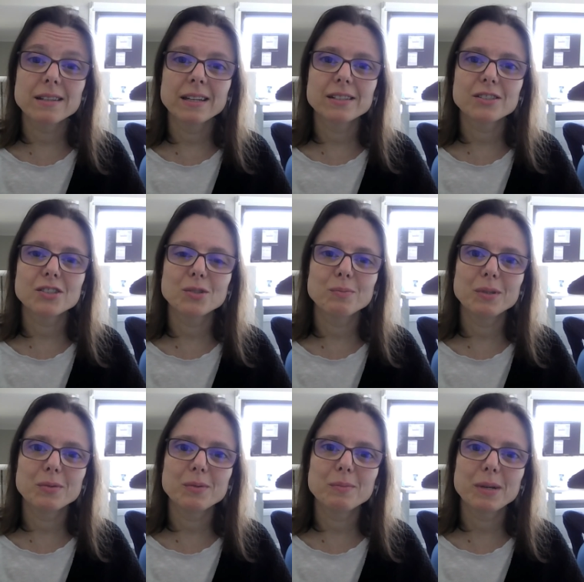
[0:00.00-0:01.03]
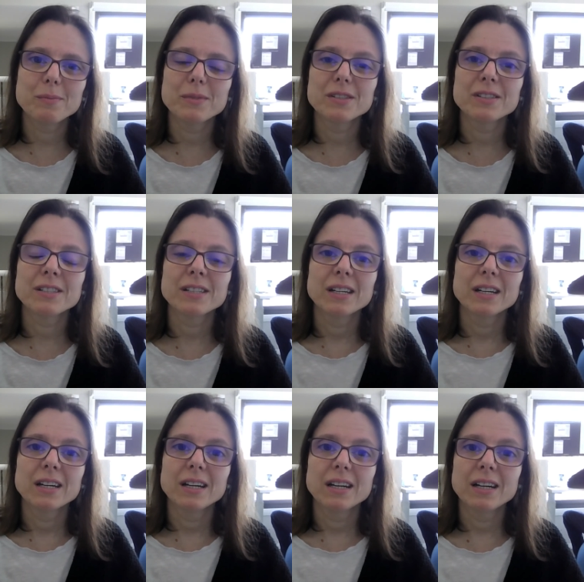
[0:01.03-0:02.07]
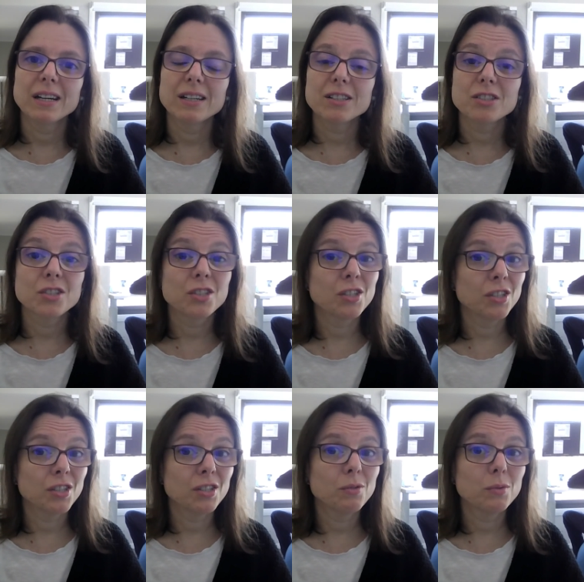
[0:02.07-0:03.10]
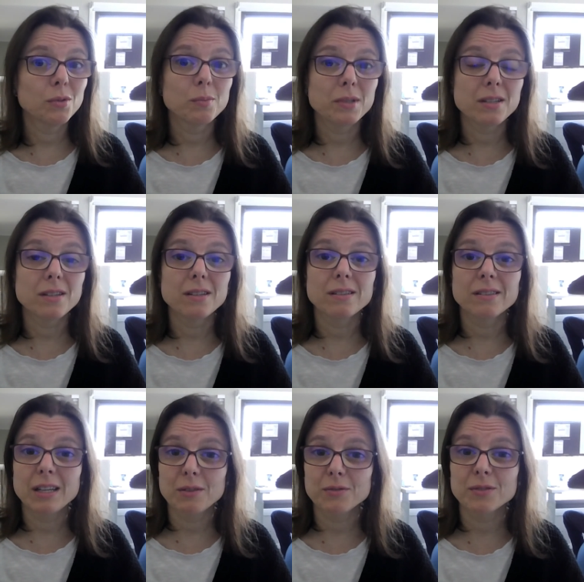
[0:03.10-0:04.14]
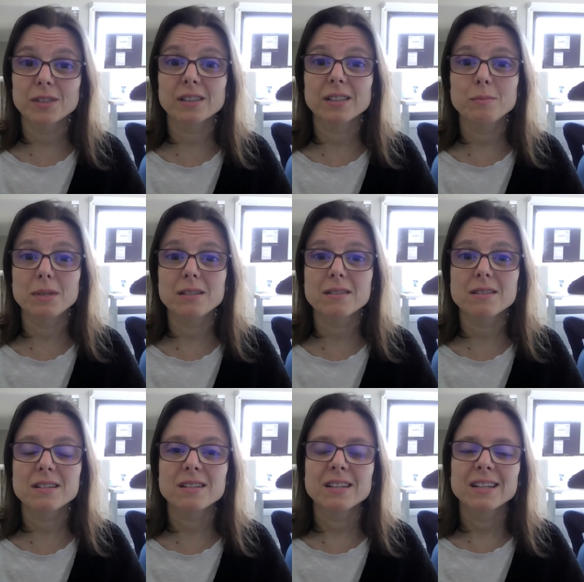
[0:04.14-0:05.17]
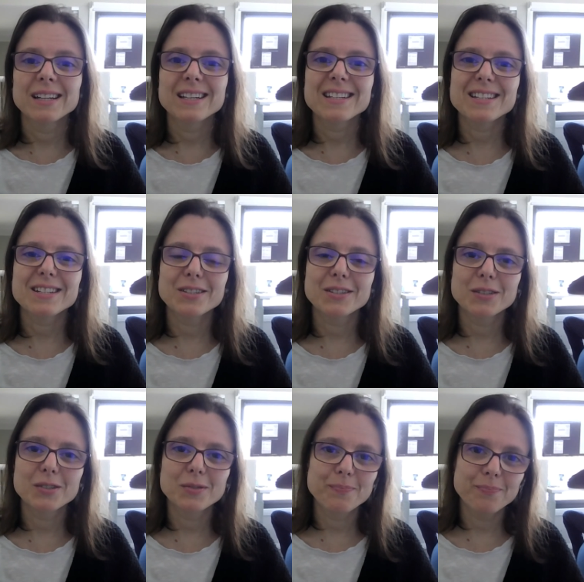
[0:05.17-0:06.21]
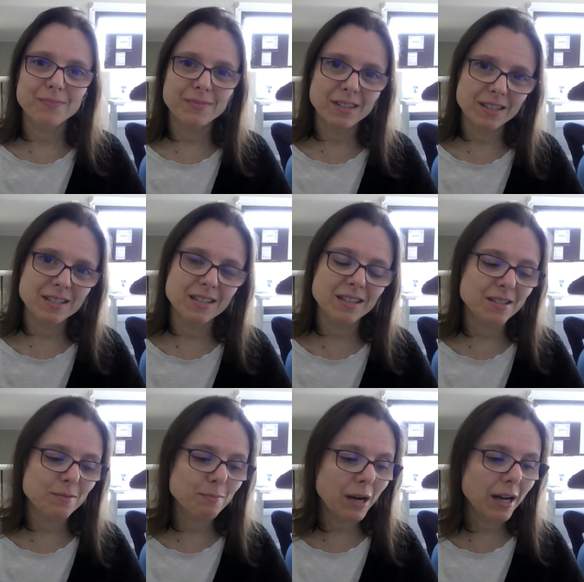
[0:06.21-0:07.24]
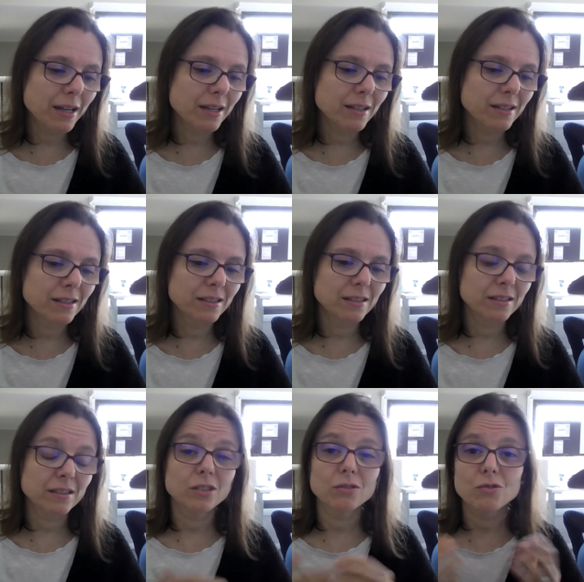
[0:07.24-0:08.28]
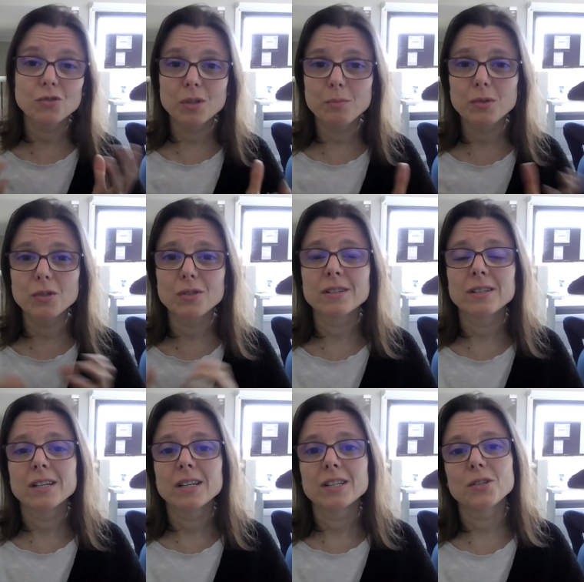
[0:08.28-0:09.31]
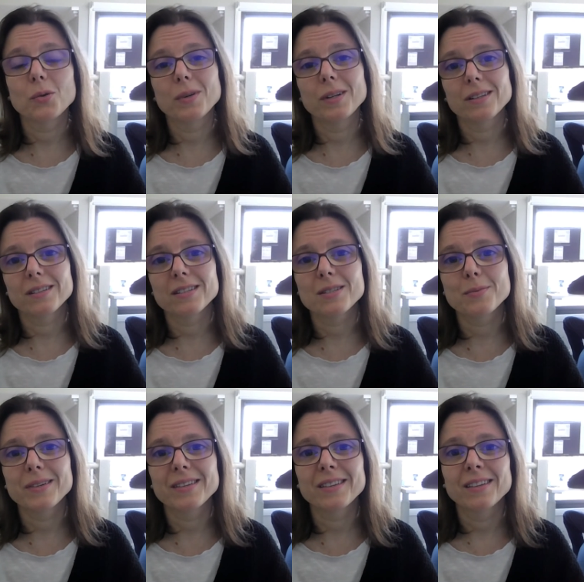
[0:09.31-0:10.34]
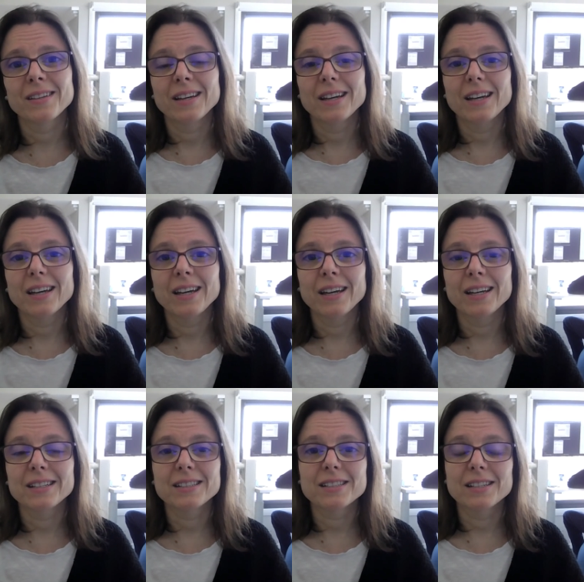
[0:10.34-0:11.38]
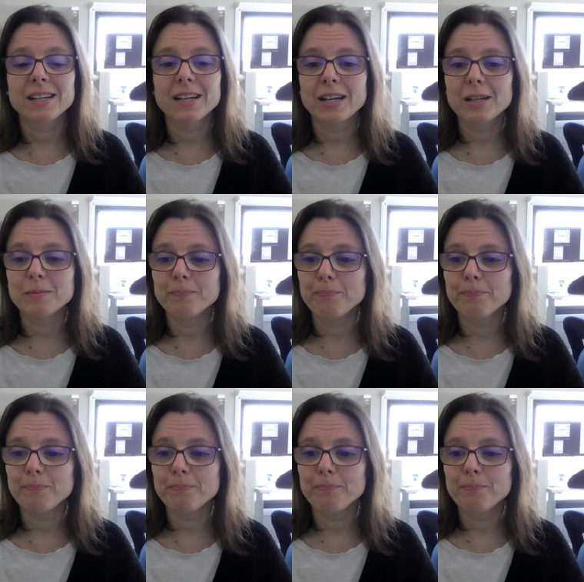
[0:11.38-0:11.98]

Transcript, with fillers: and should be remembered. She will be definitely missed. So this is my little tribute to Queen Elizabeth, and a